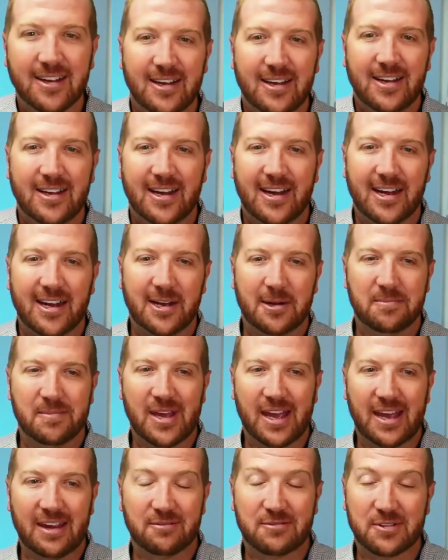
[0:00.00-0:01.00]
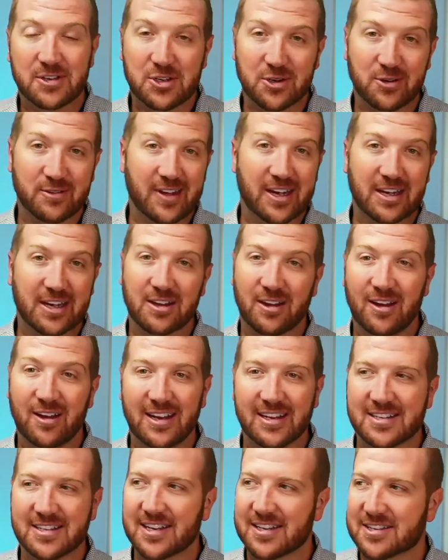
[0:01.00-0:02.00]
And for two of our
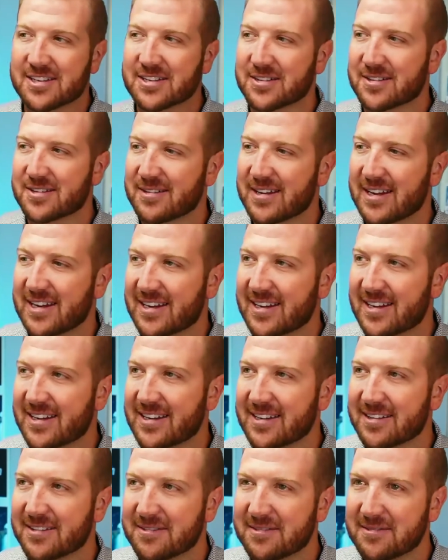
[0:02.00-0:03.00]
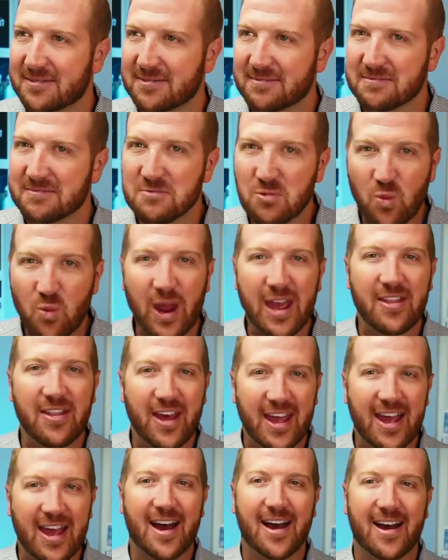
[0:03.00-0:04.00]
clients, that's where
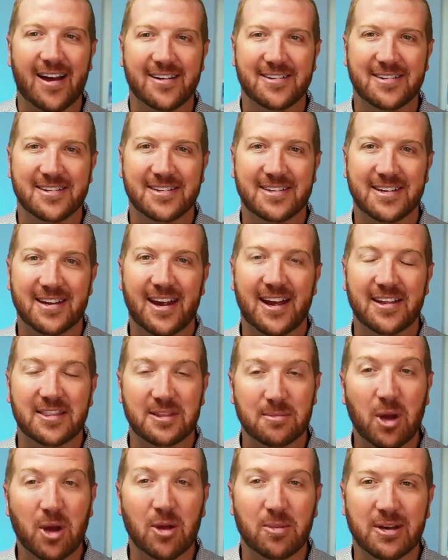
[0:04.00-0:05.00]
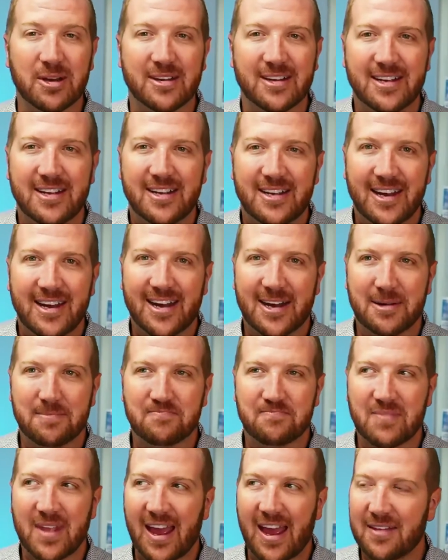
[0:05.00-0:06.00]
they are at the moment.
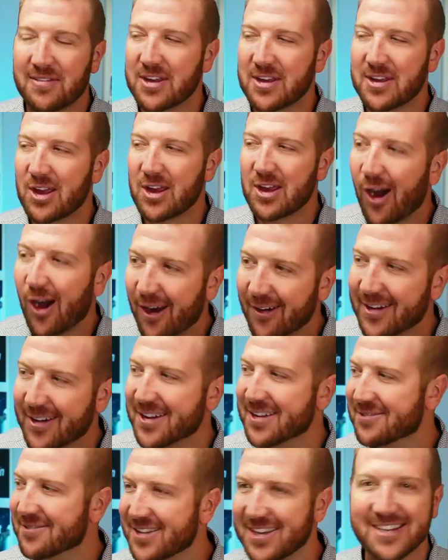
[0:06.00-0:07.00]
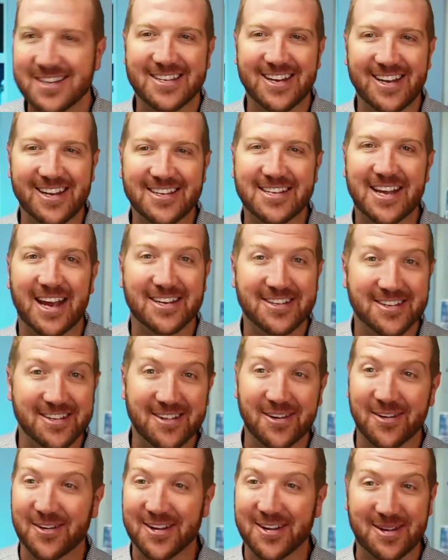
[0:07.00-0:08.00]
And the irony of this is actually
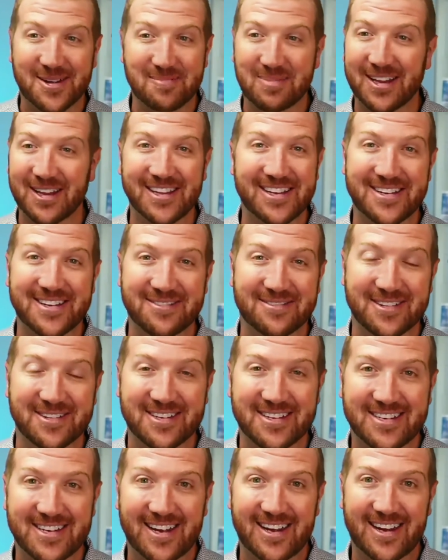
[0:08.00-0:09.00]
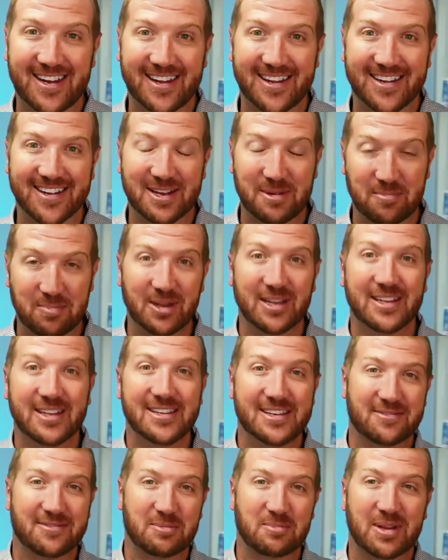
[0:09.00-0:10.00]
they're in a completely different
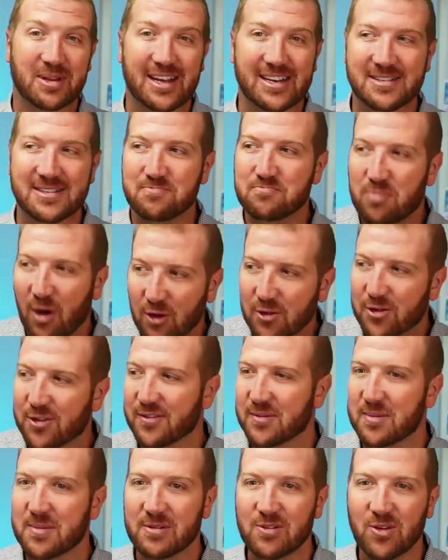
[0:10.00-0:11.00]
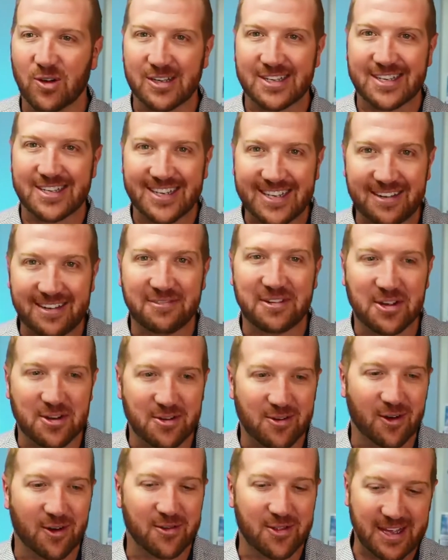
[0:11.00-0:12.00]
place. Both of them have got significant
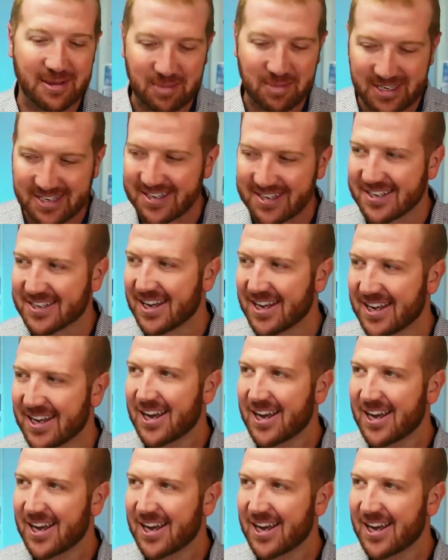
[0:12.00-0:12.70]
growth in their business.